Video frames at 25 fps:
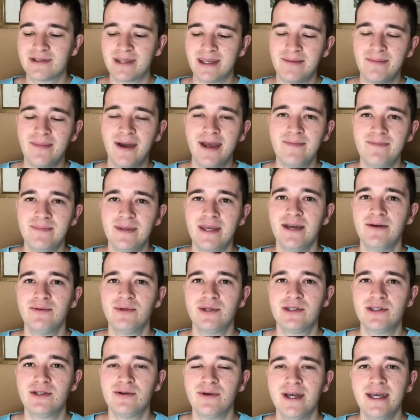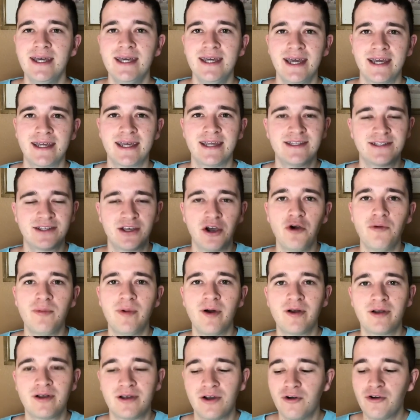He might be able to do it against
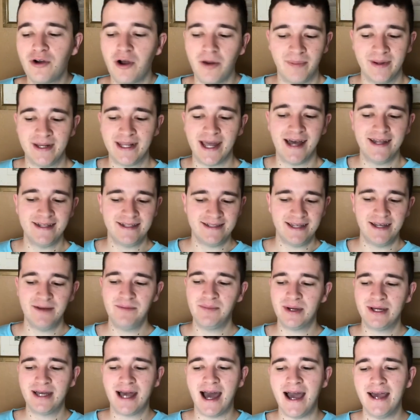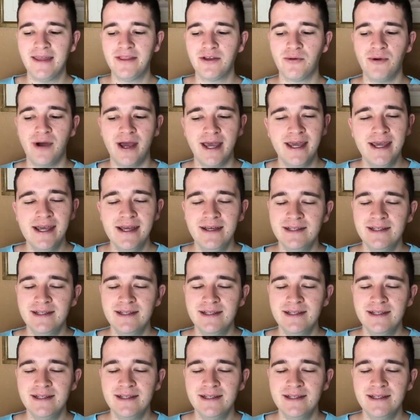Gogo Badase, but either way,